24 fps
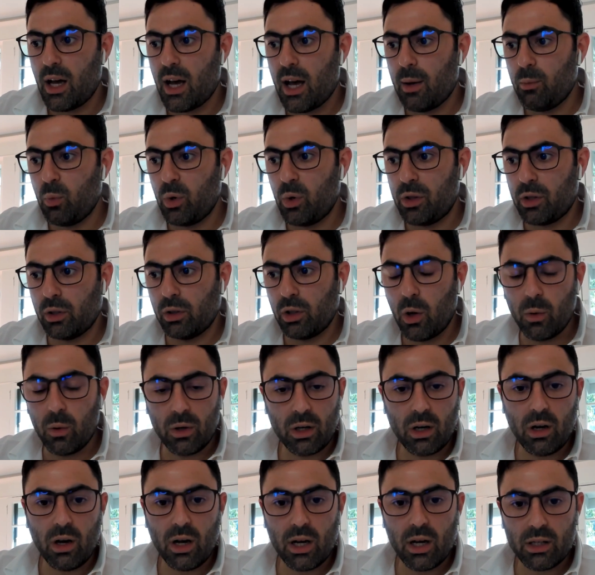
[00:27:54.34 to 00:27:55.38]
with a lower
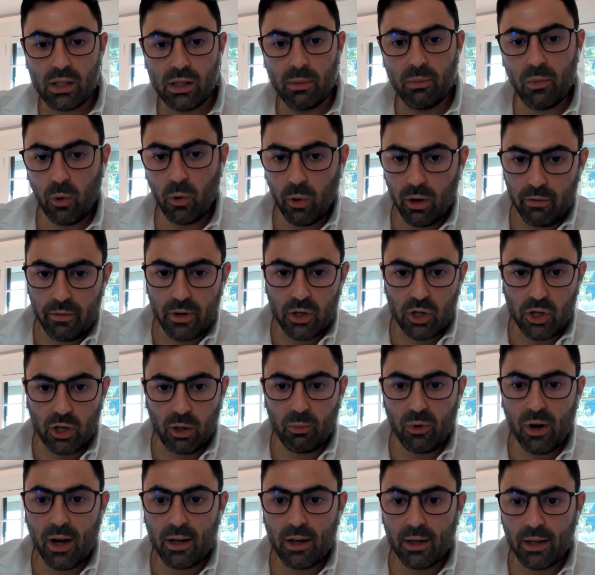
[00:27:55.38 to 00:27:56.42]
cost and more
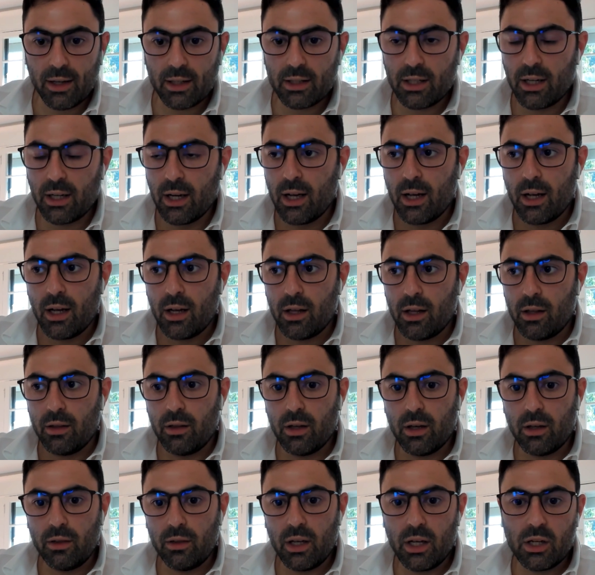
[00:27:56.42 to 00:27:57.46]
efficient product,
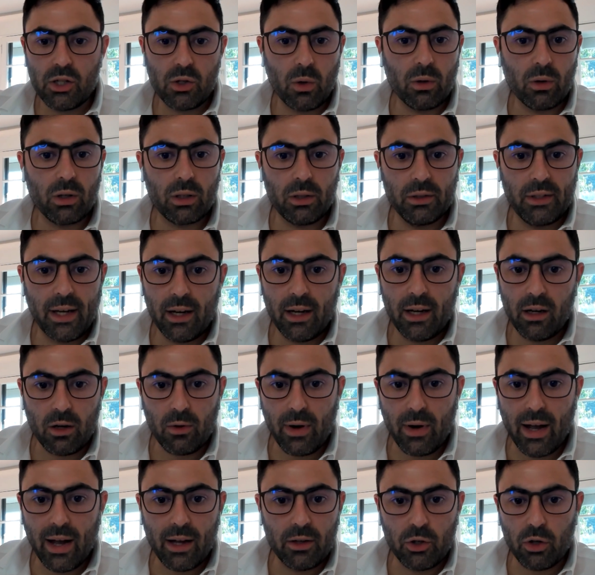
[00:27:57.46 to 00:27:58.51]
the historical data
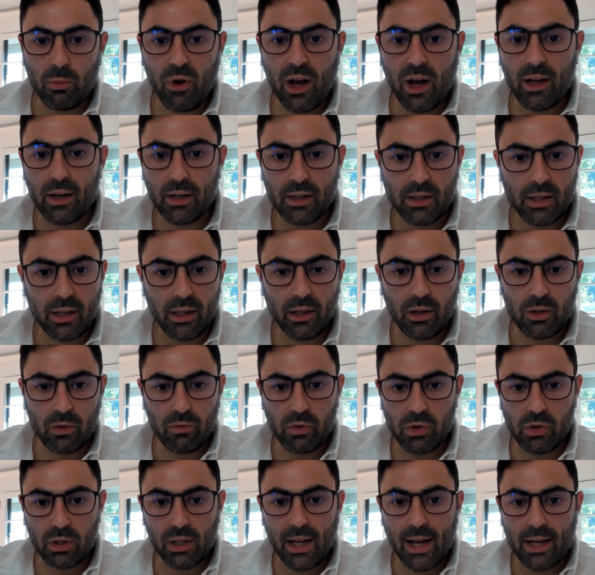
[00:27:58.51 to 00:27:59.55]
around your product sales
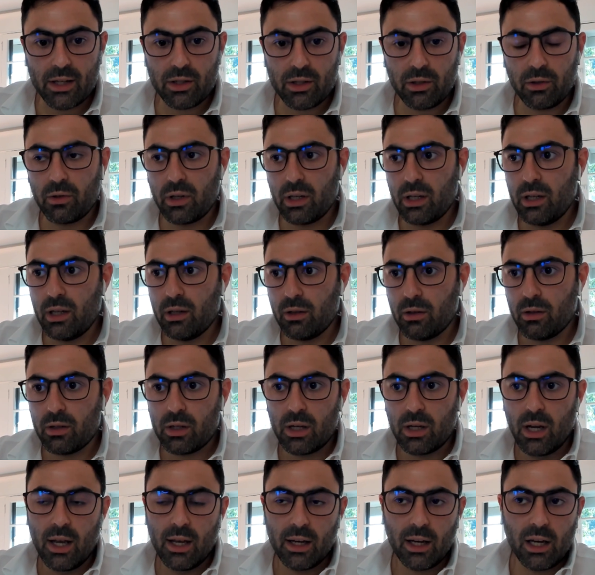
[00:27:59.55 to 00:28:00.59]
over the last 30
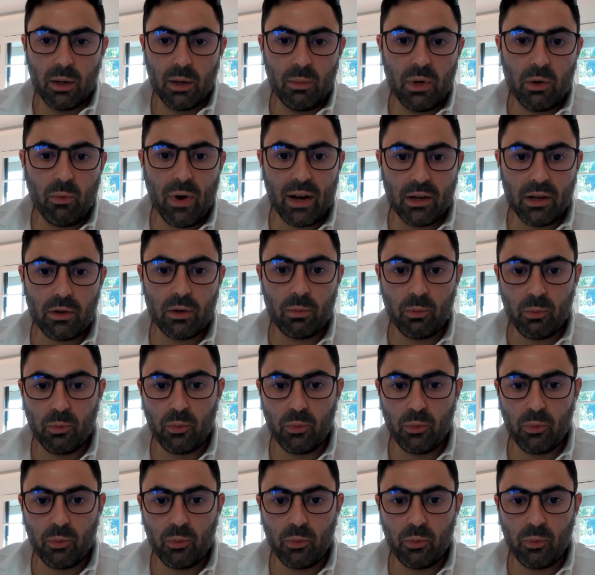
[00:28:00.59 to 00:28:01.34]
years can be rendered